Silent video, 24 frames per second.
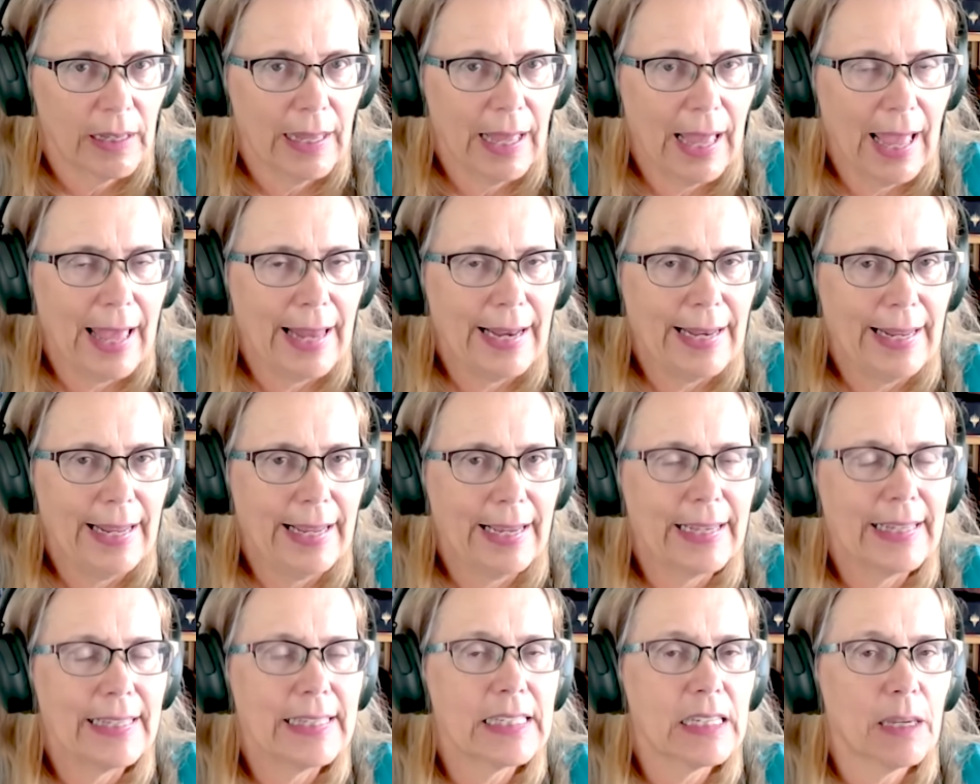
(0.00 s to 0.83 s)
And
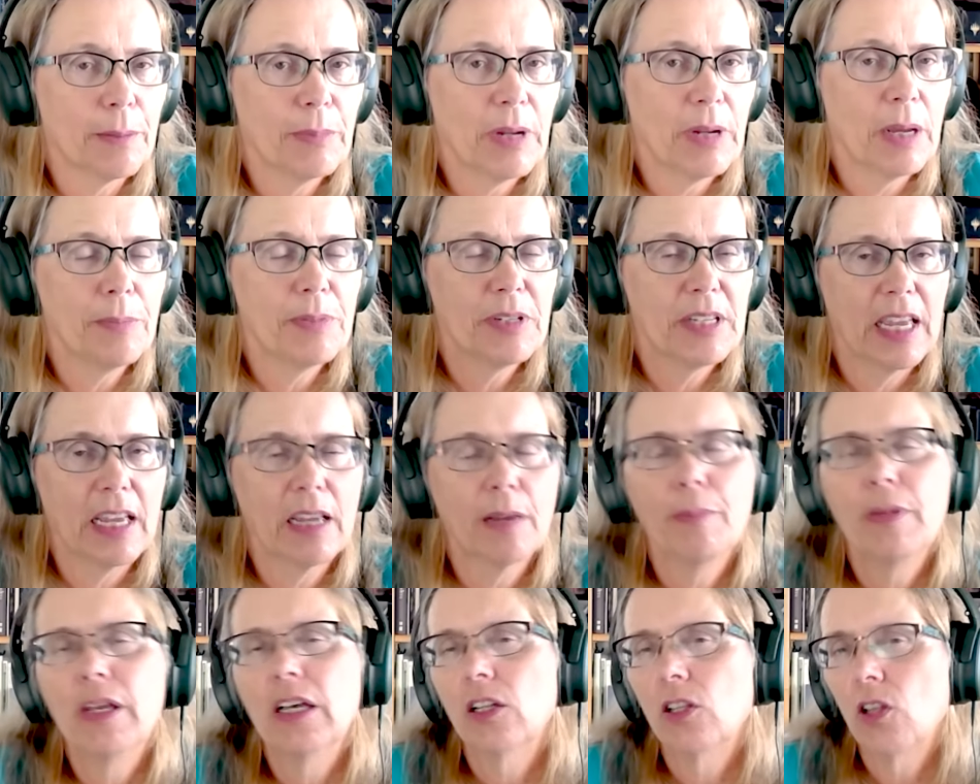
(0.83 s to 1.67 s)
it can sometimes take
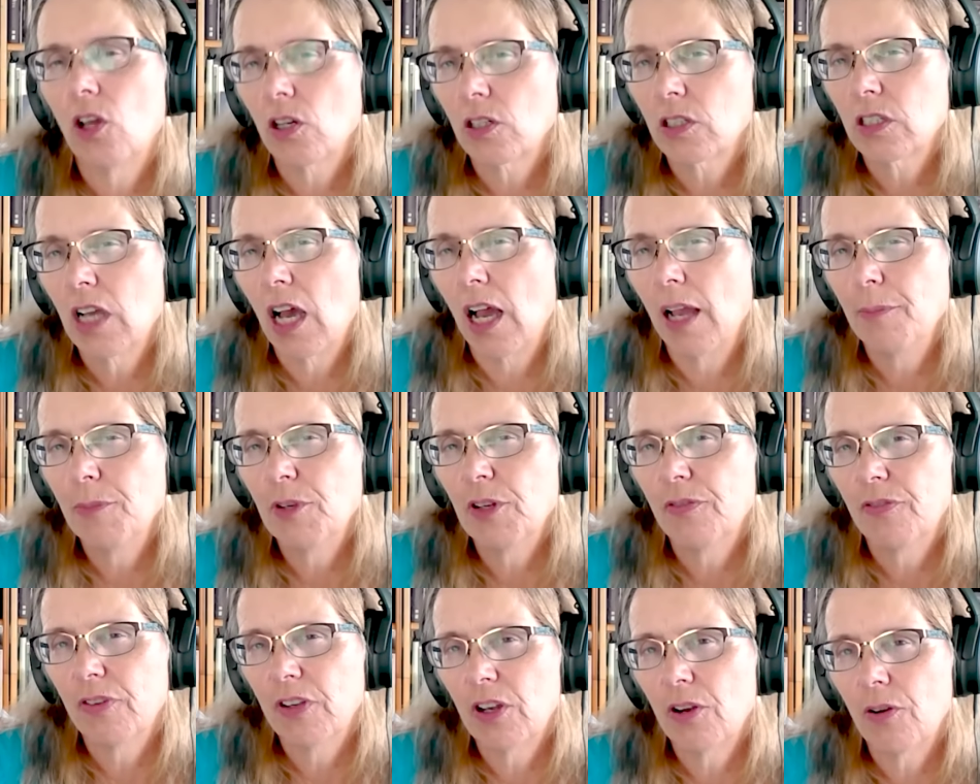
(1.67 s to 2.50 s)
me a long time to
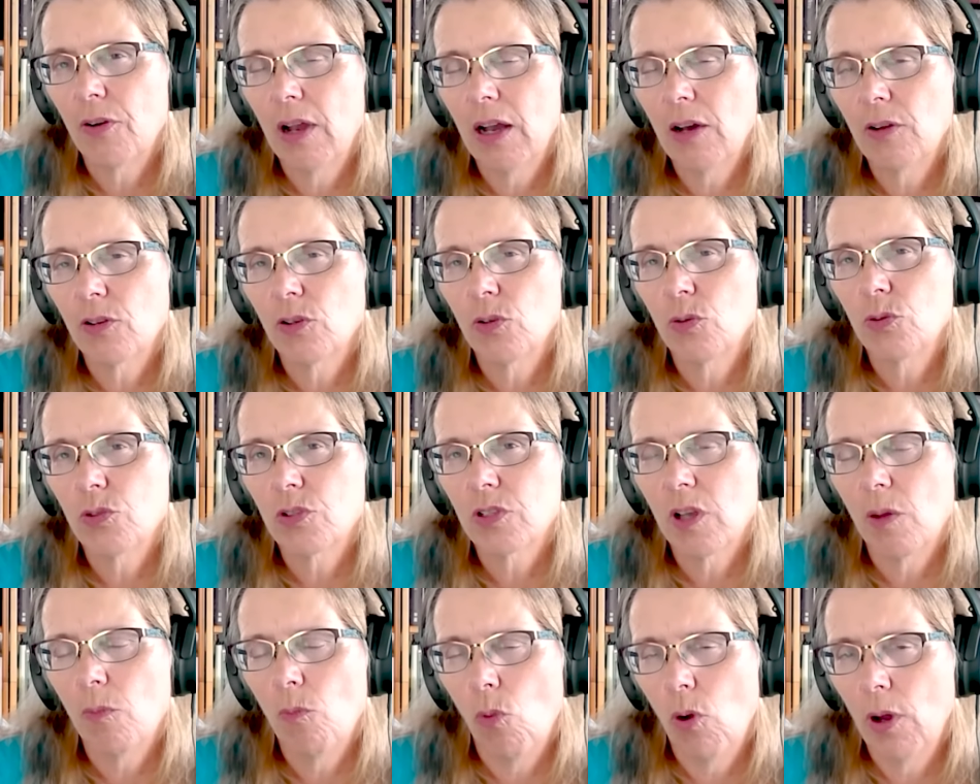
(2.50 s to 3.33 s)
figure out who
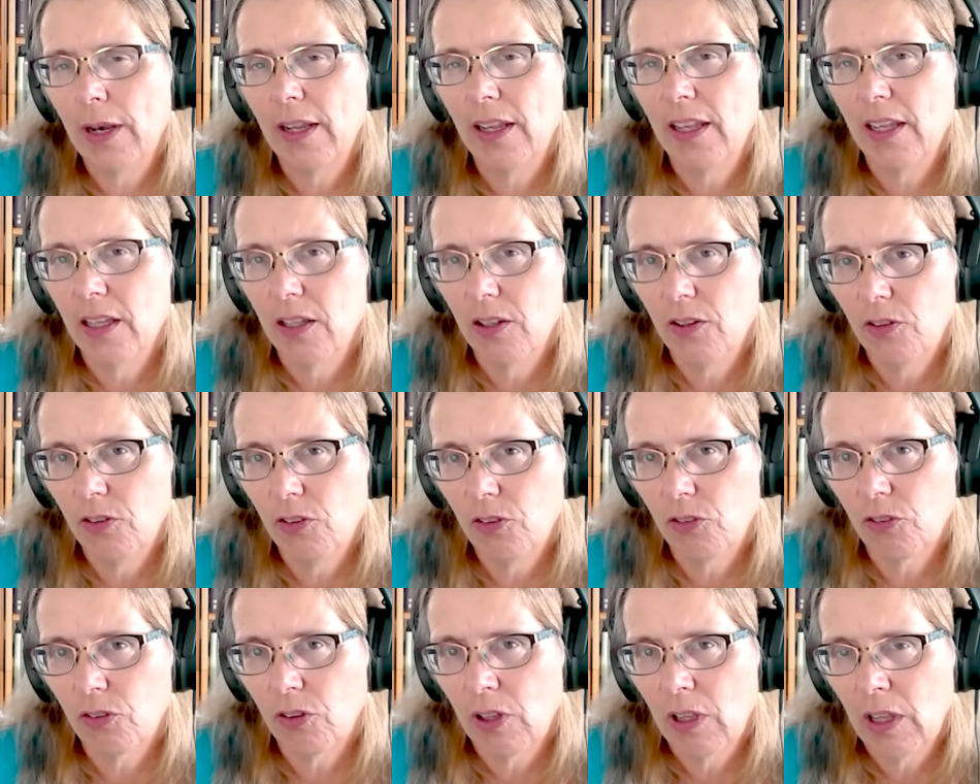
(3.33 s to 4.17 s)
someone
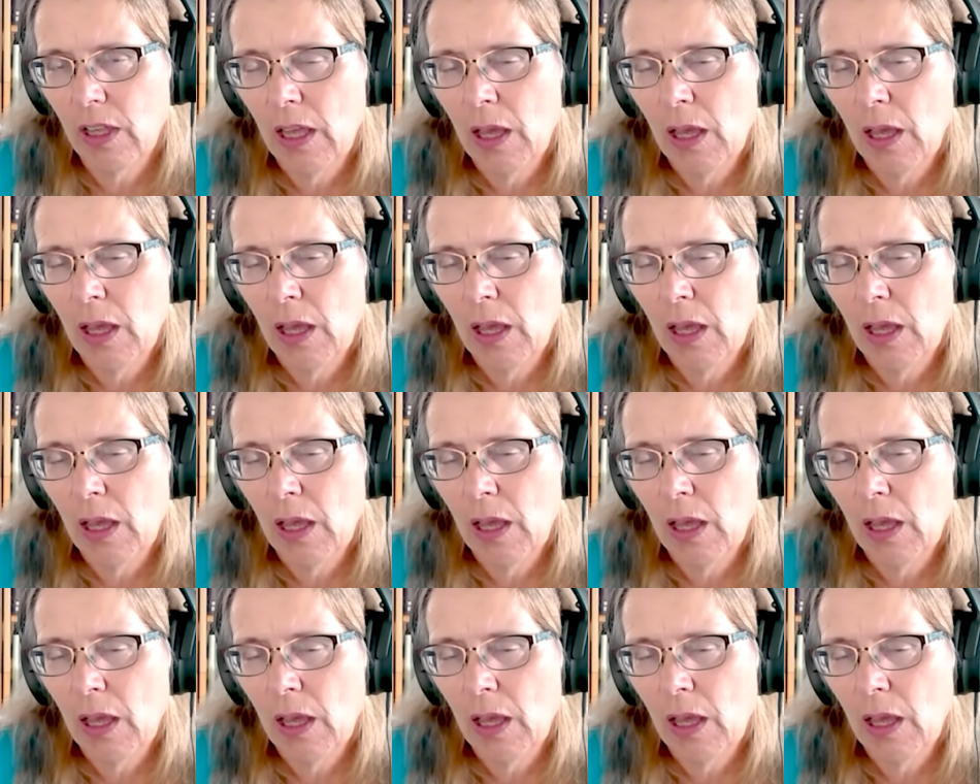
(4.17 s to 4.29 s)
is.